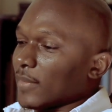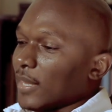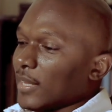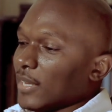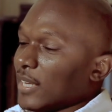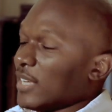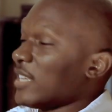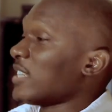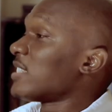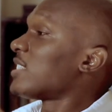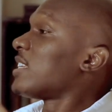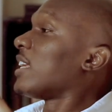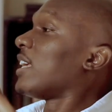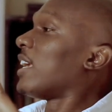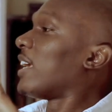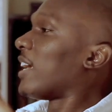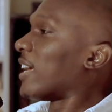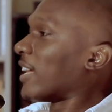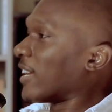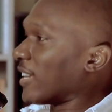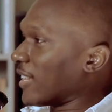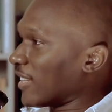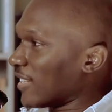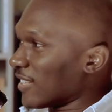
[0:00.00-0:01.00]

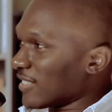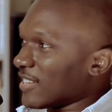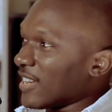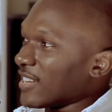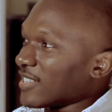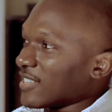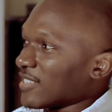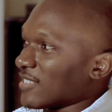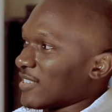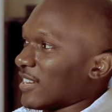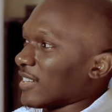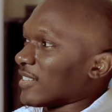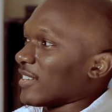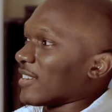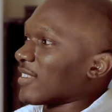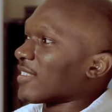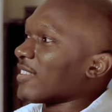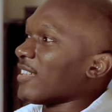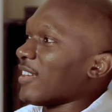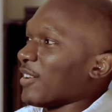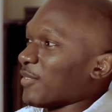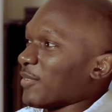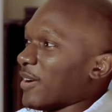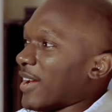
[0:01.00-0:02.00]
kisingeli these days is like the
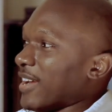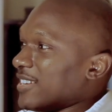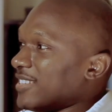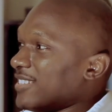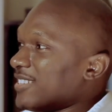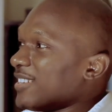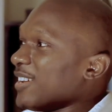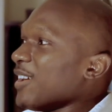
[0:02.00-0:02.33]
thing, right?